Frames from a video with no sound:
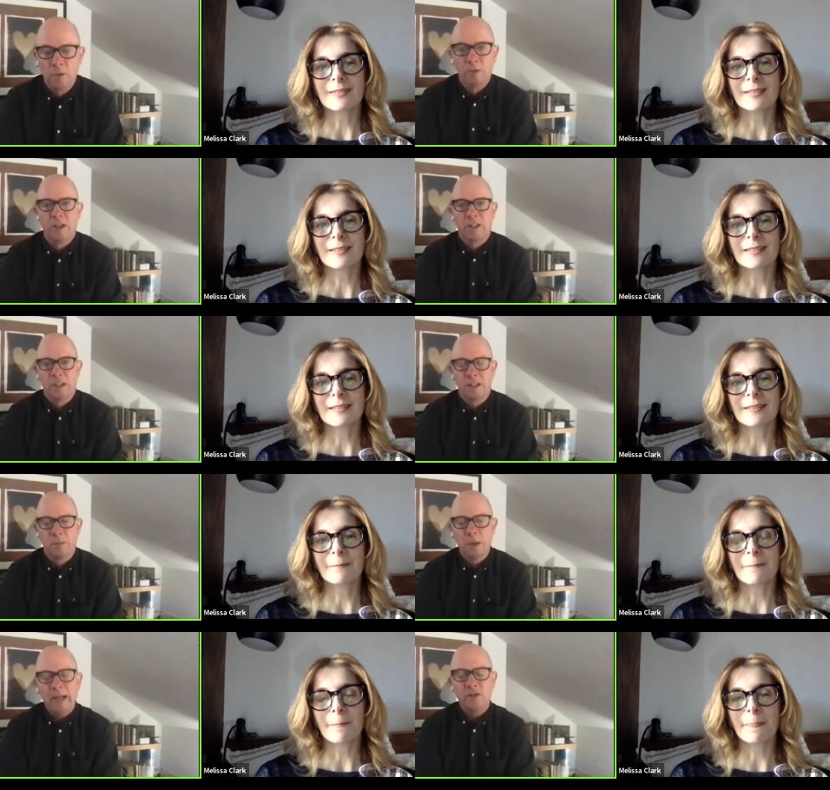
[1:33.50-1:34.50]
Speaker 1: with Melissa. As
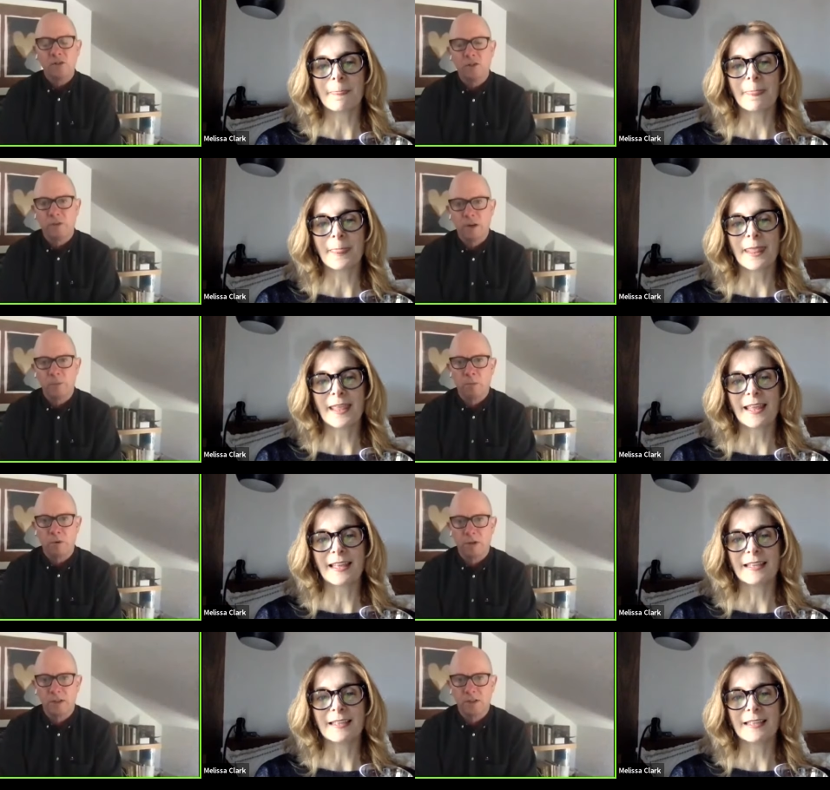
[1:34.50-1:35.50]
a manager, it's very
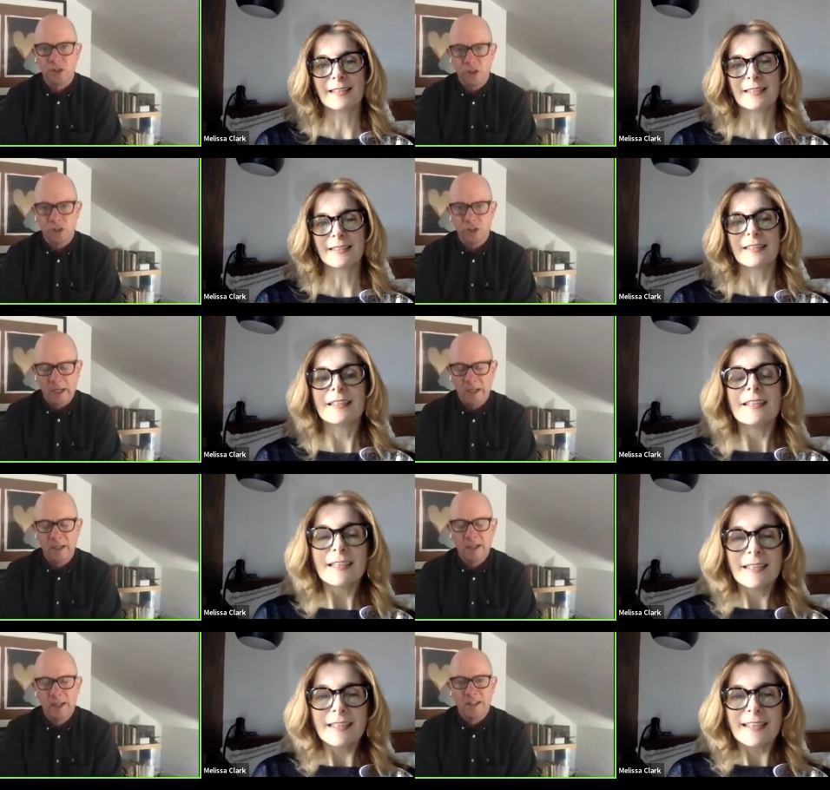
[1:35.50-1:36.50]
important to check in
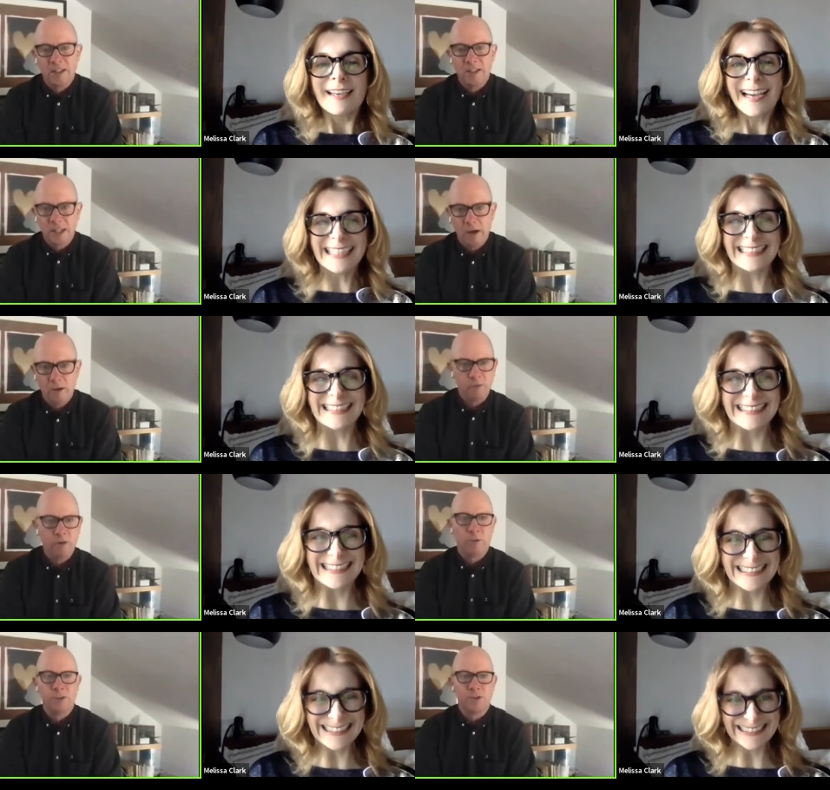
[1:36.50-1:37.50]
and see how
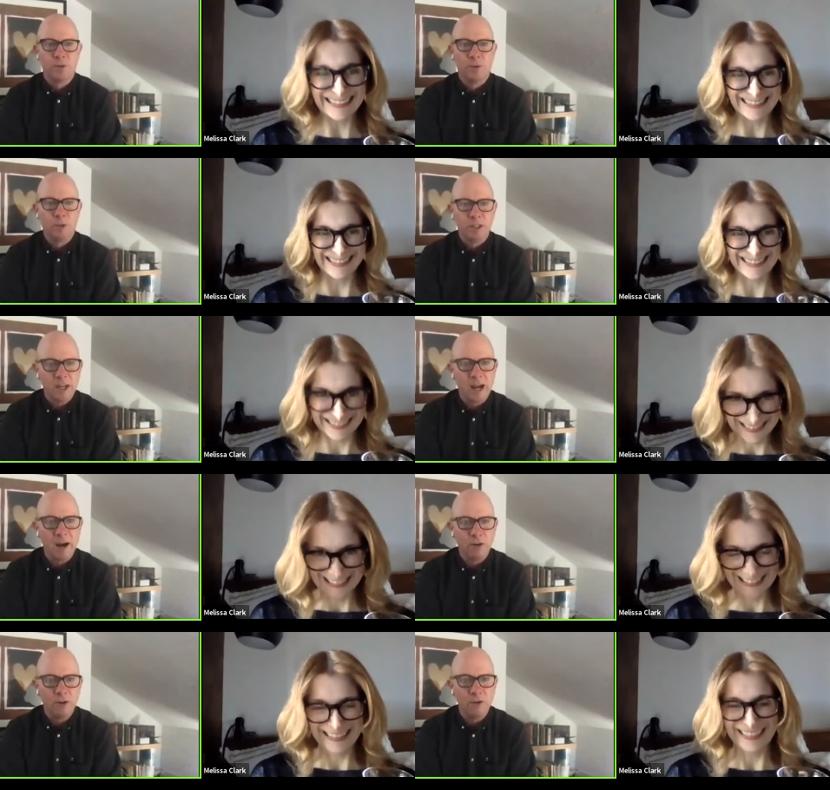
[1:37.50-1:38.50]
everyone's doing. Melissa,
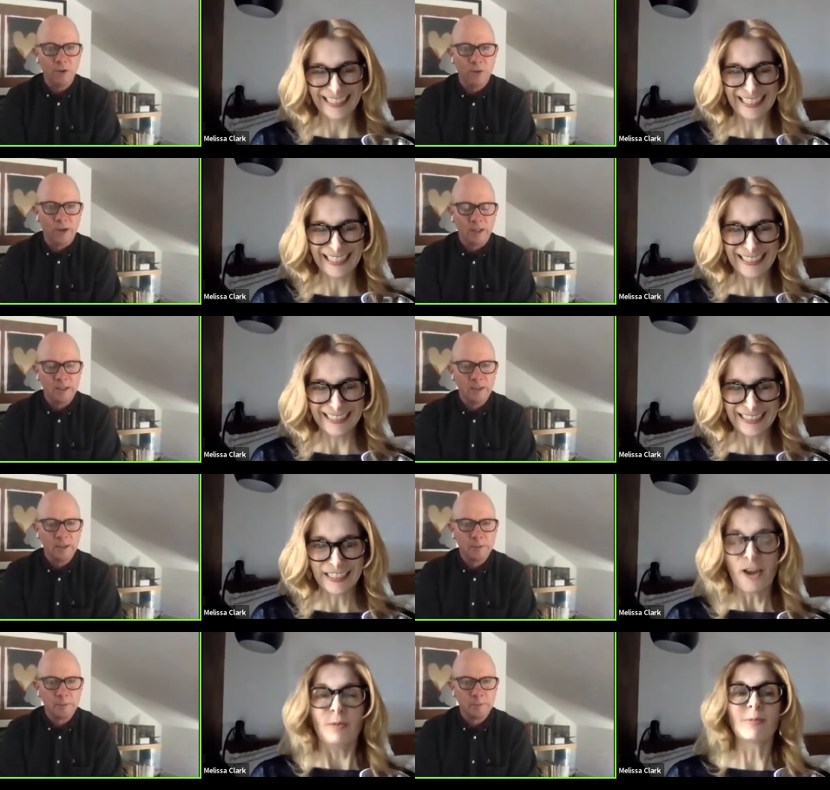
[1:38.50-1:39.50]
how are you doing?
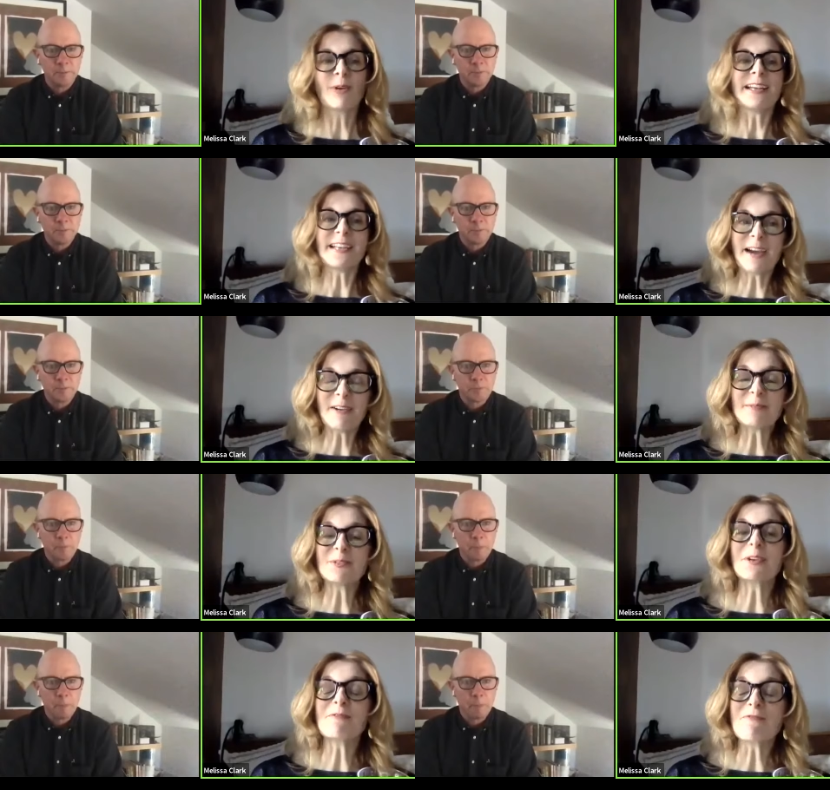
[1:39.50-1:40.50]
Speaker 2: Right now, I'm
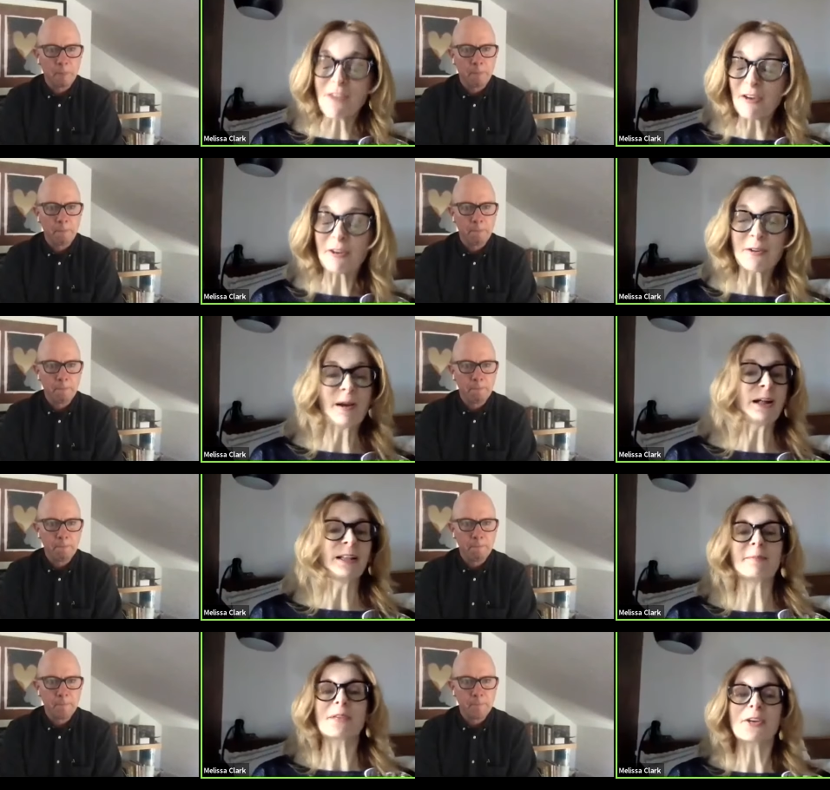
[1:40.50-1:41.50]
doing very well.
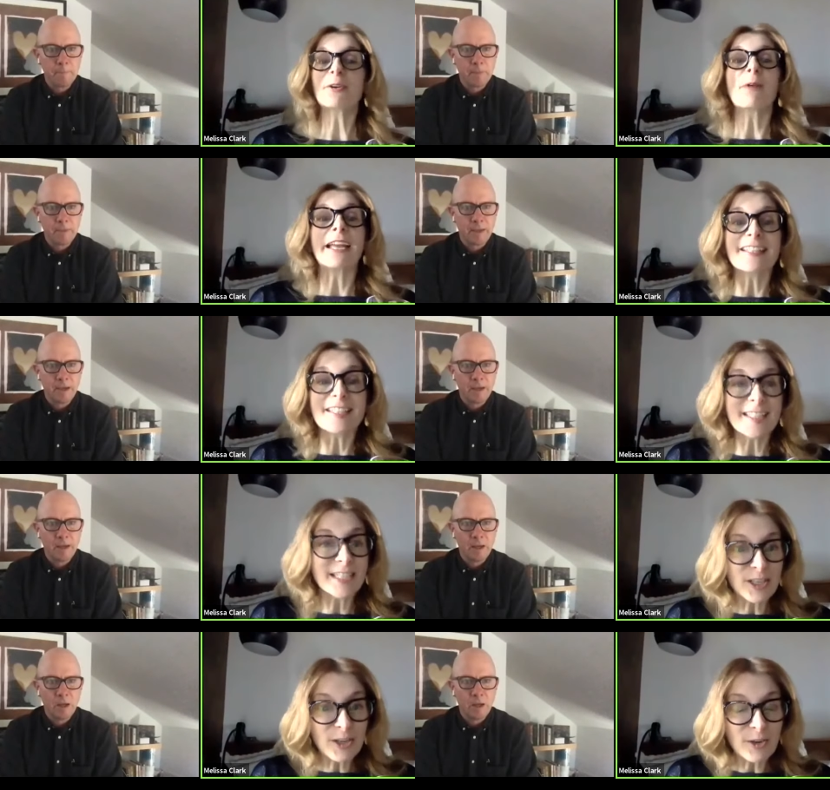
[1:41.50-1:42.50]
I'm here. I get to see
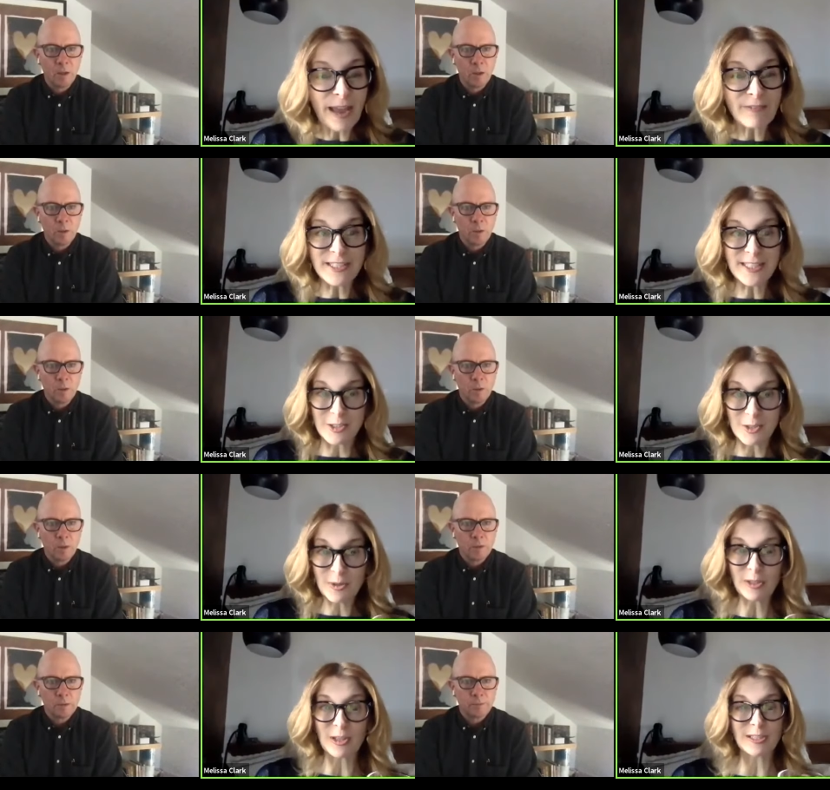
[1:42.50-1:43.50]
you. I haven't seen you in
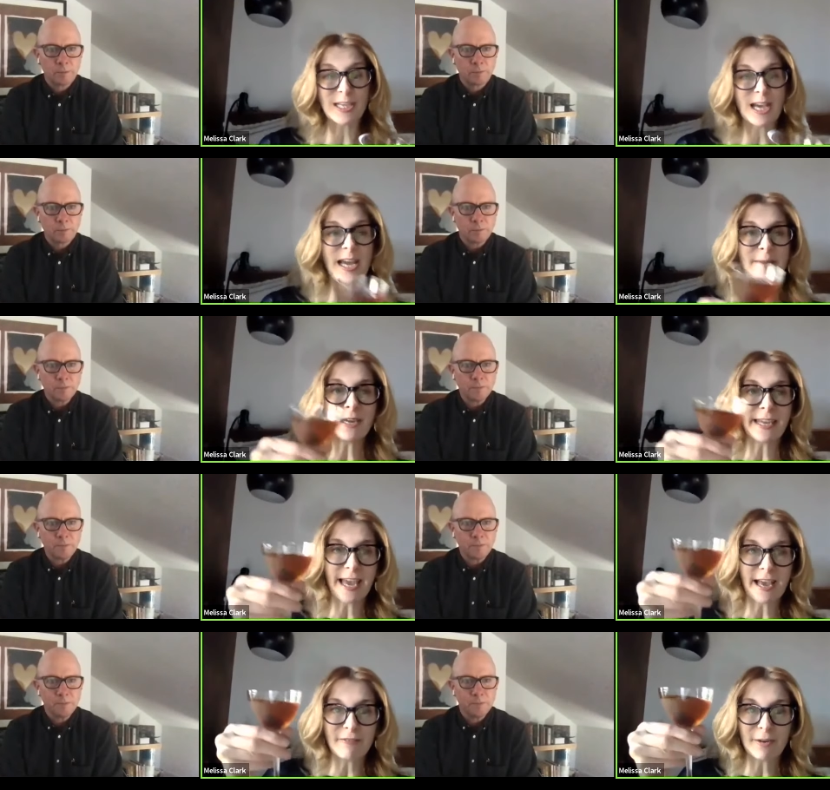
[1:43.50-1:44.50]
a long time. I
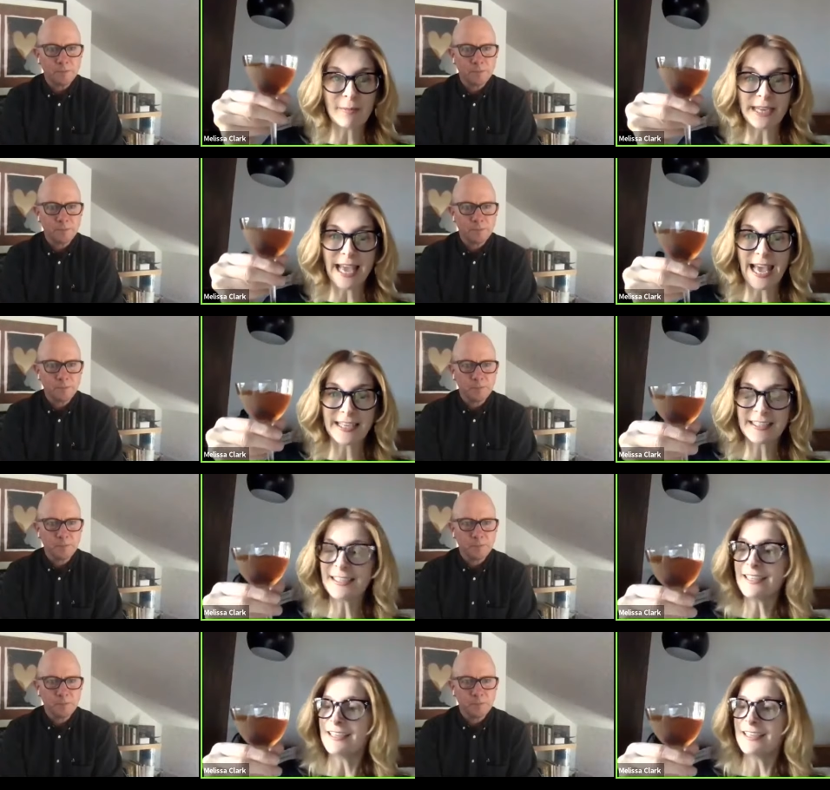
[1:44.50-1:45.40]
have a Manhattan